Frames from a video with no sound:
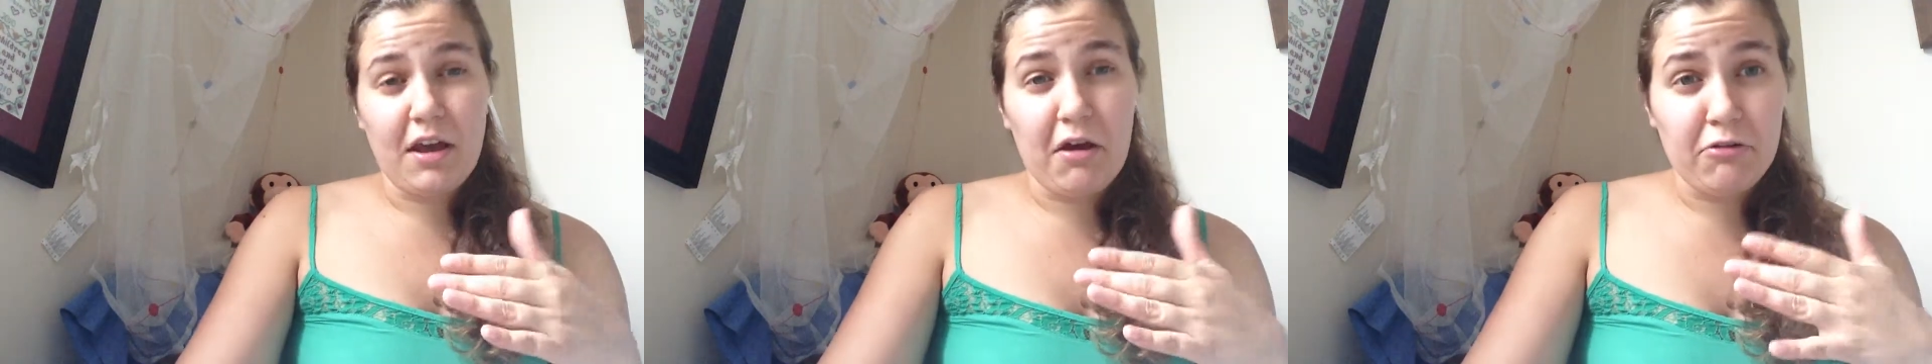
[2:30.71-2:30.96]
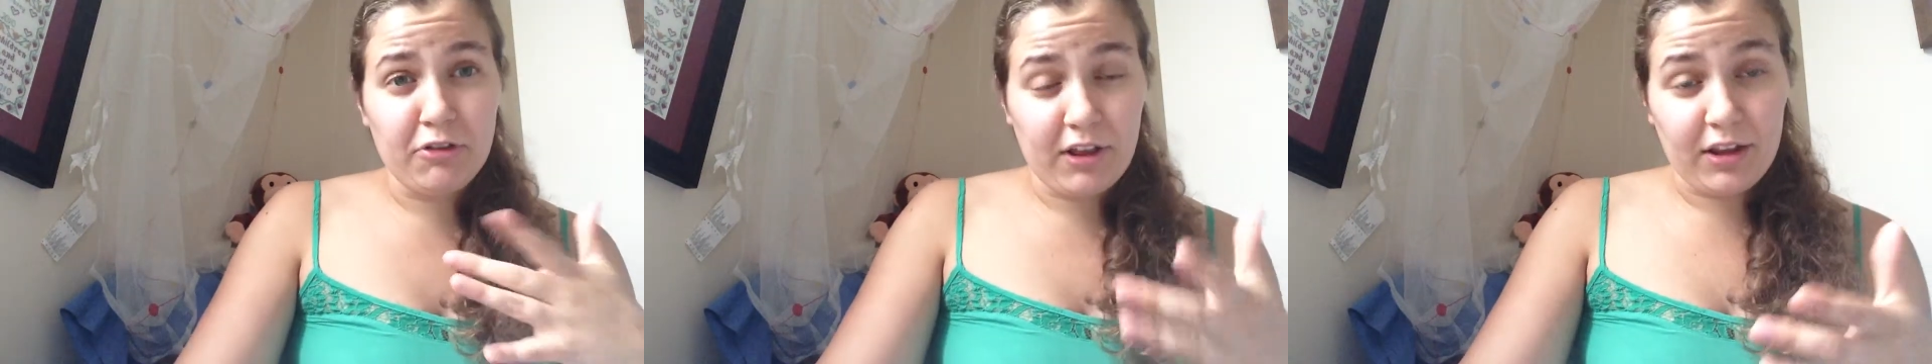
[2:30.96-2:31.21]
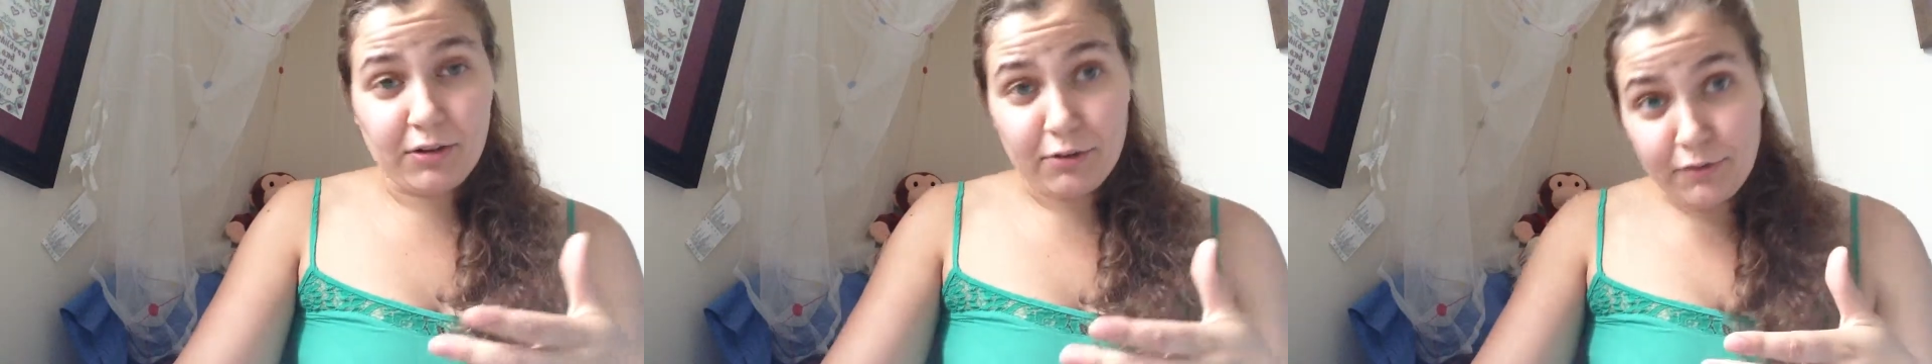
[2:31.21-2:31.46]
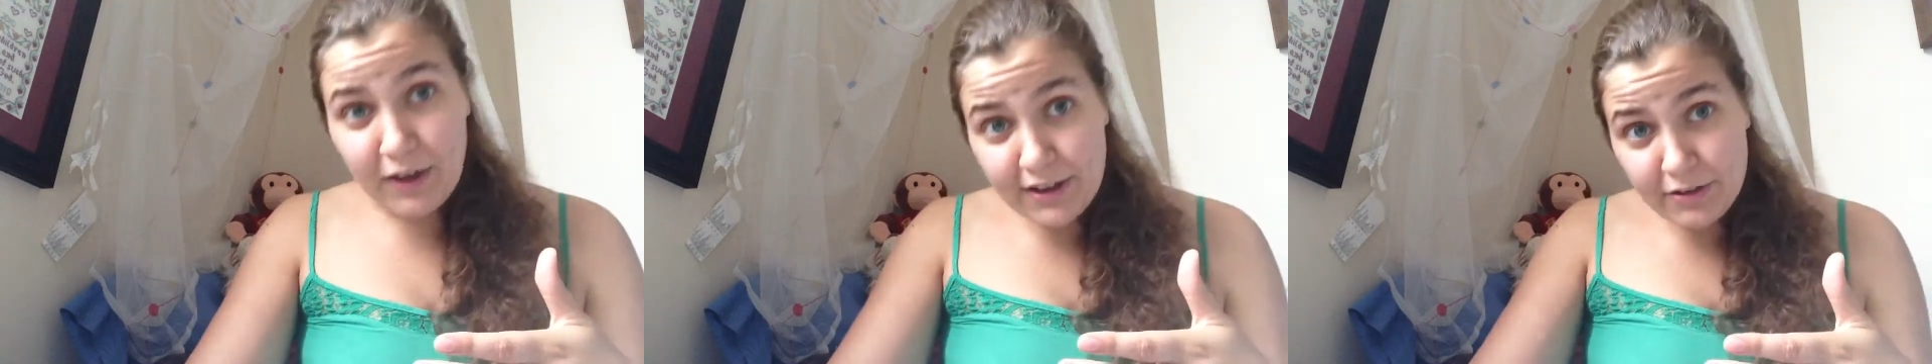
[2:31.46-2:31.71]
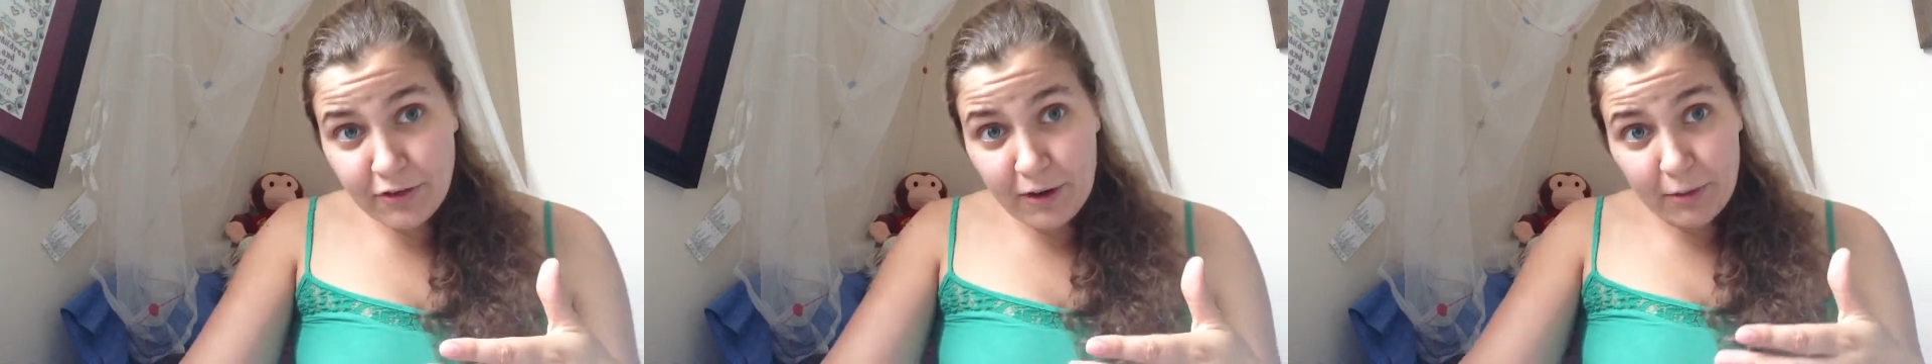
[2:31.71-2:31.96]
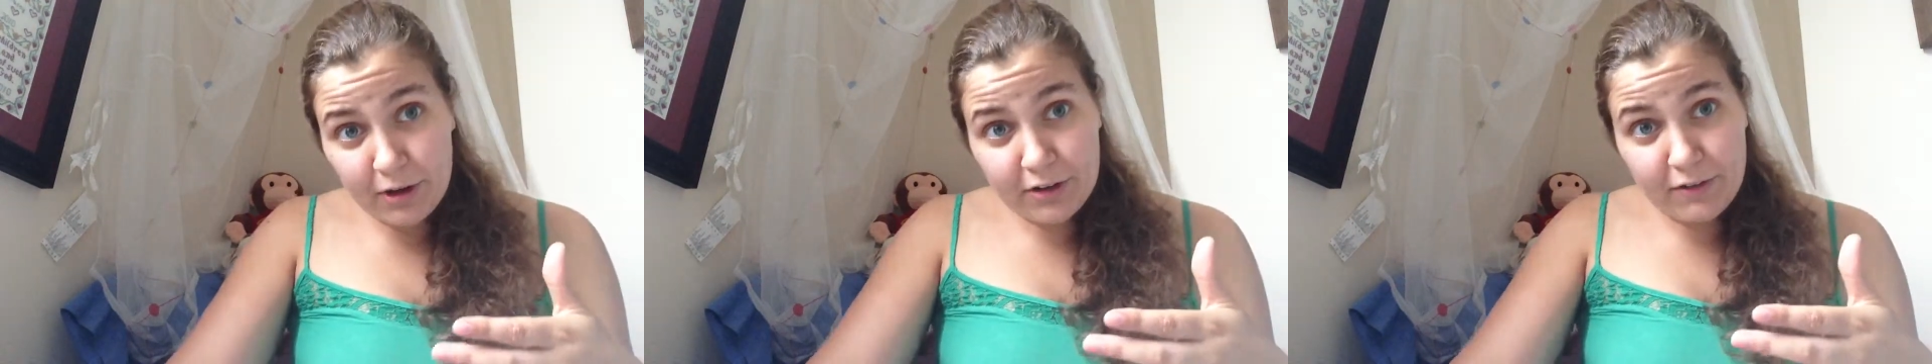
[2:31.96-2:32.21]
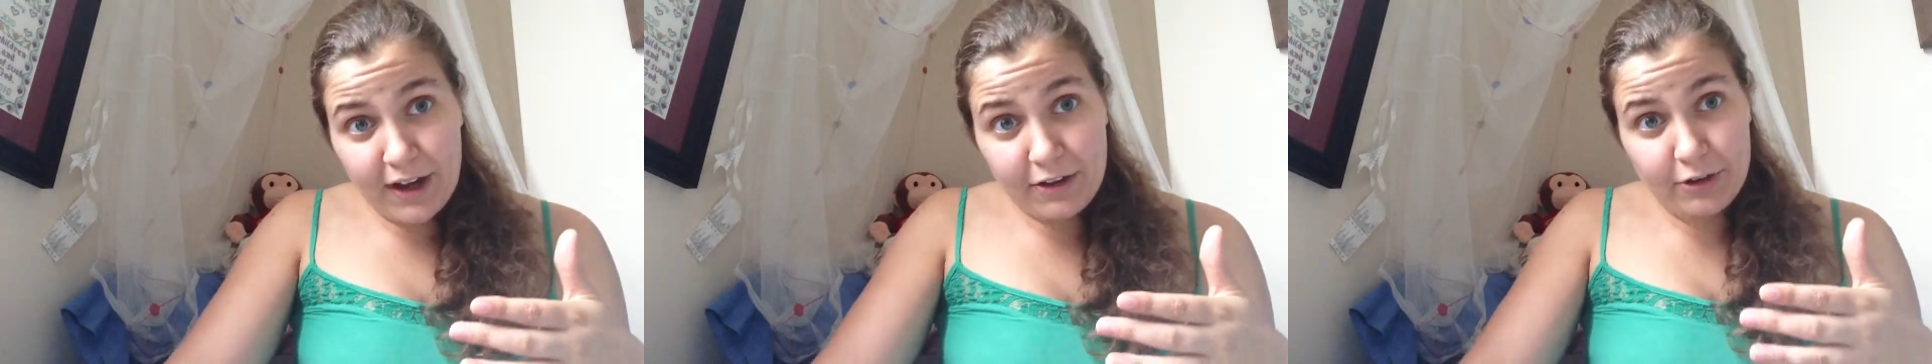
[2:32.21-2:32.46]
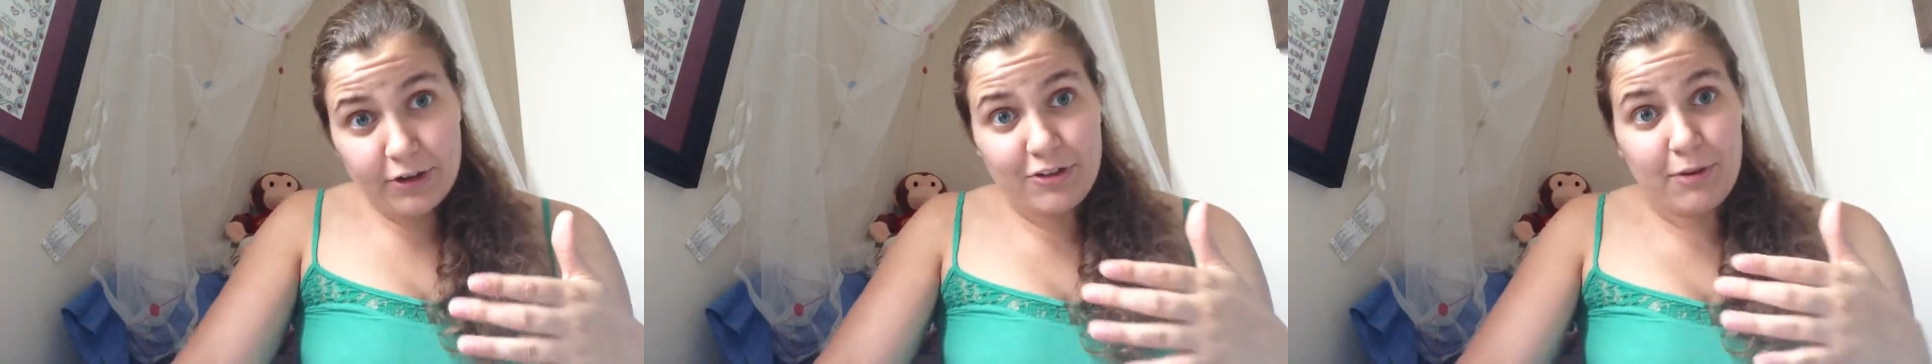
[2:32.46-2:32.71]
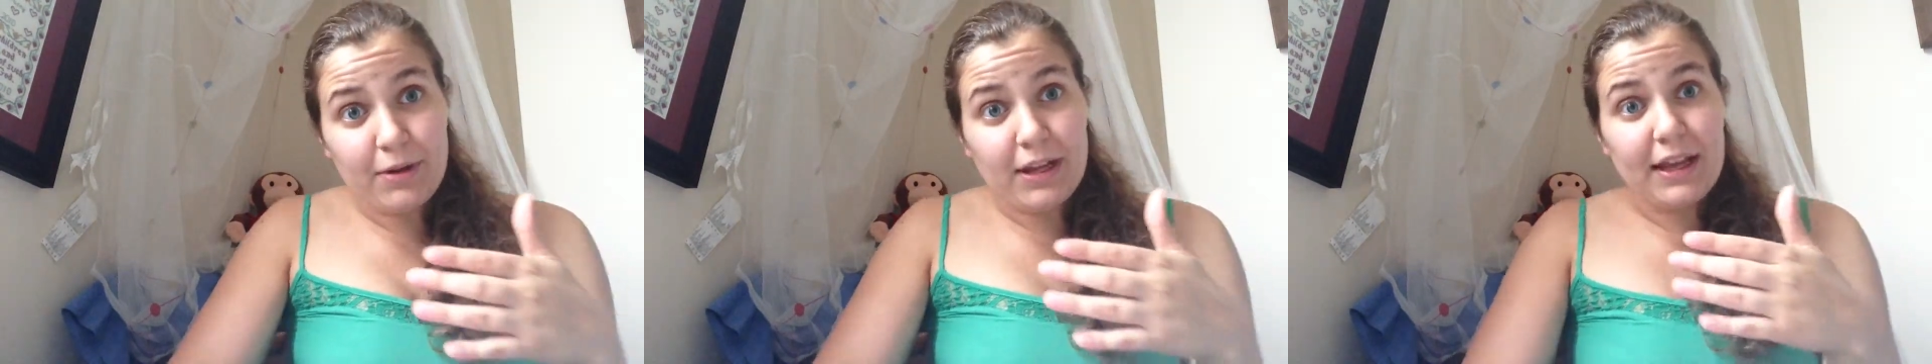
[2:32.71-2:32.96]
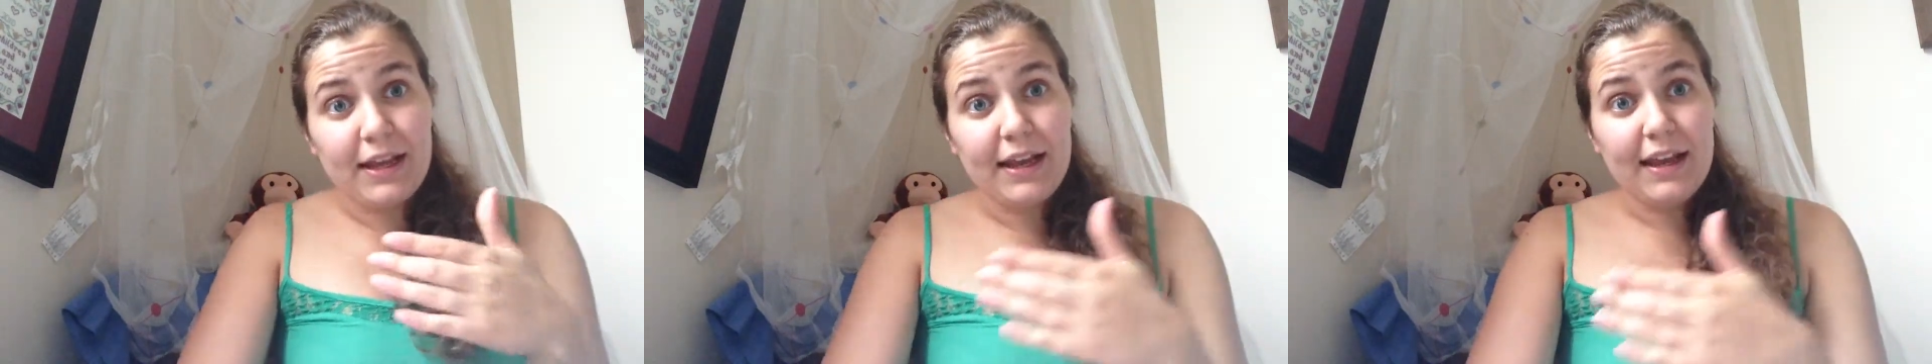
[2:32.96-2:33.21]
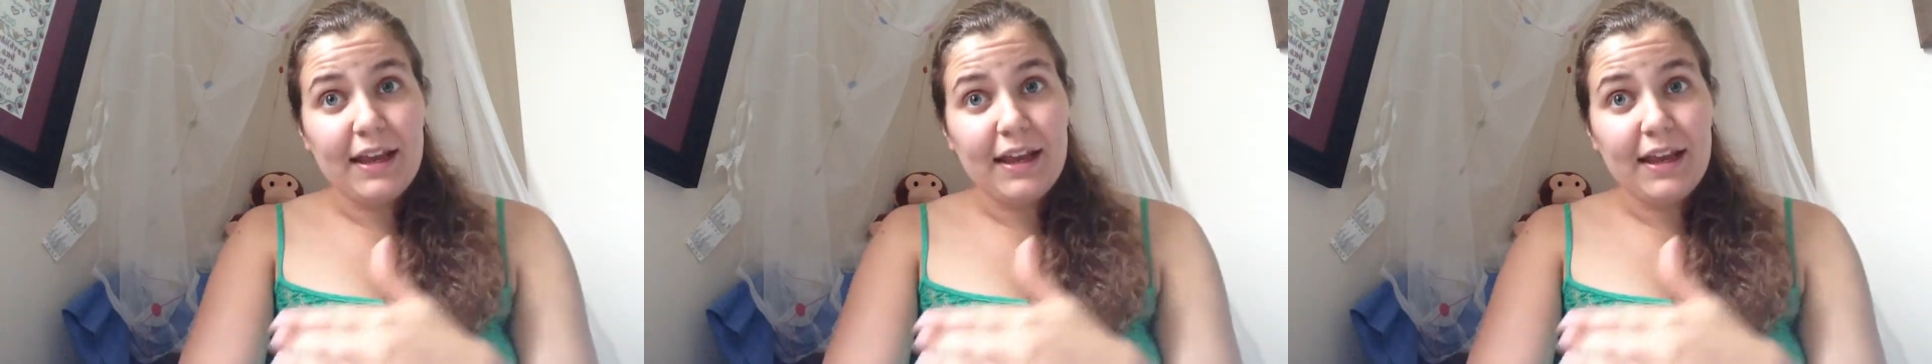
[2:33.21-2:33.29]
a slightly revised framework of hydrohegemony,